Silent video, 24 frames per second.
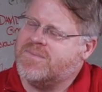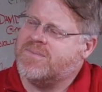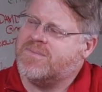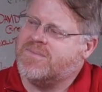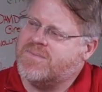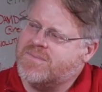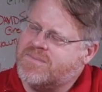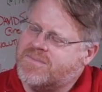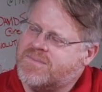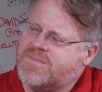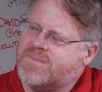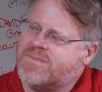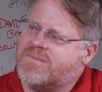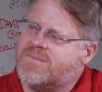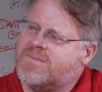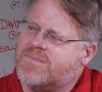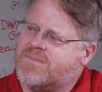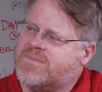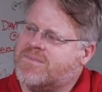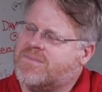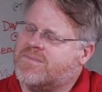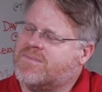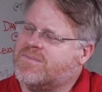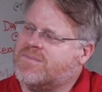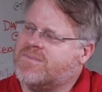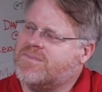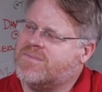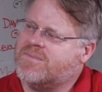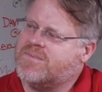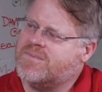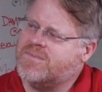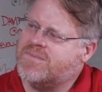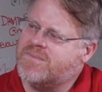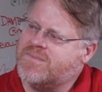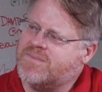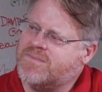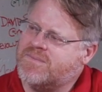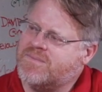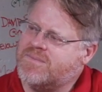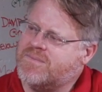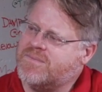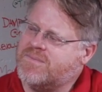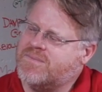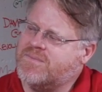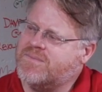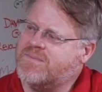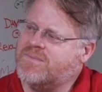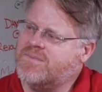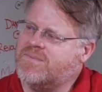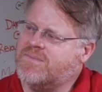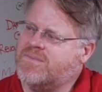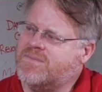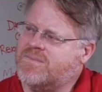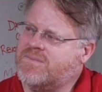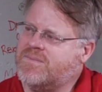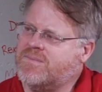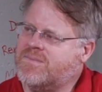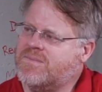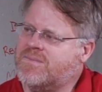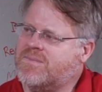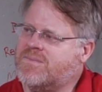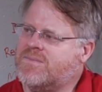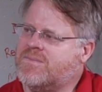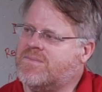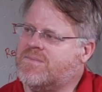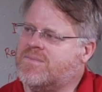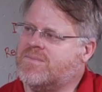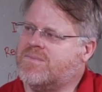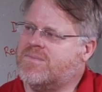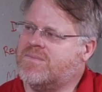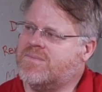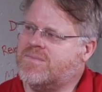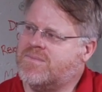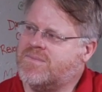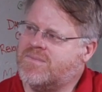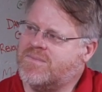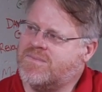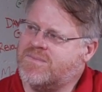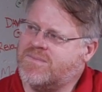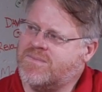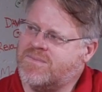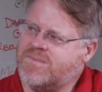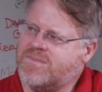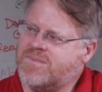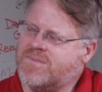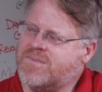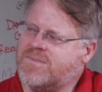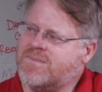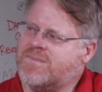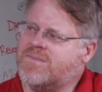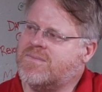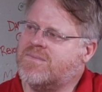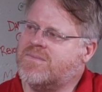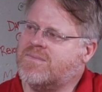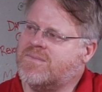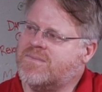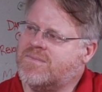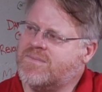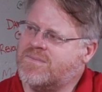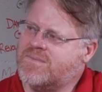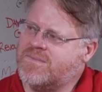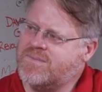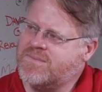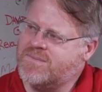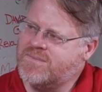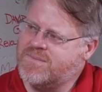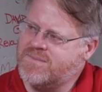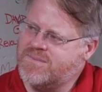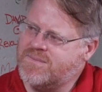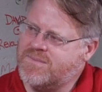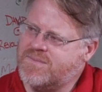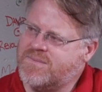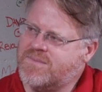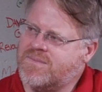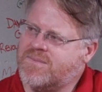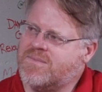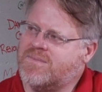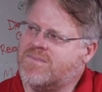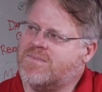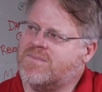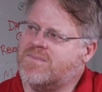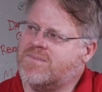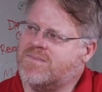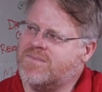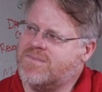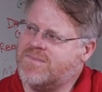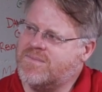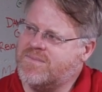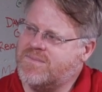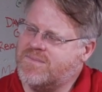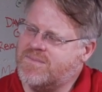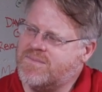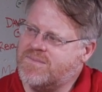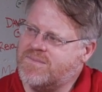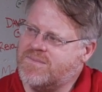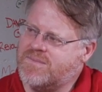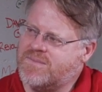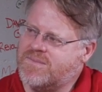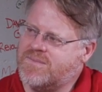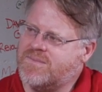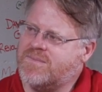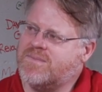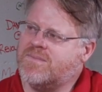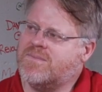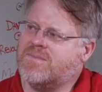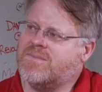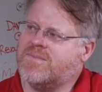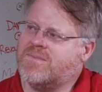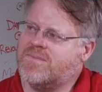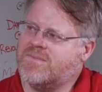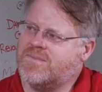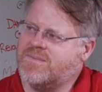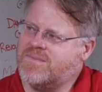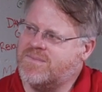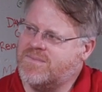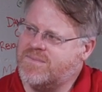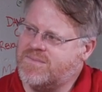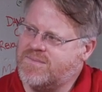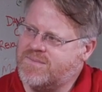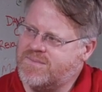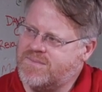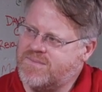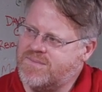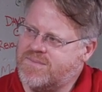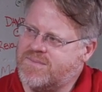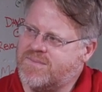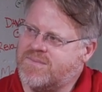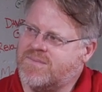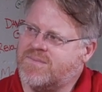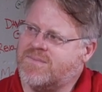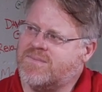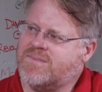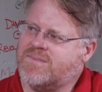(not speaking)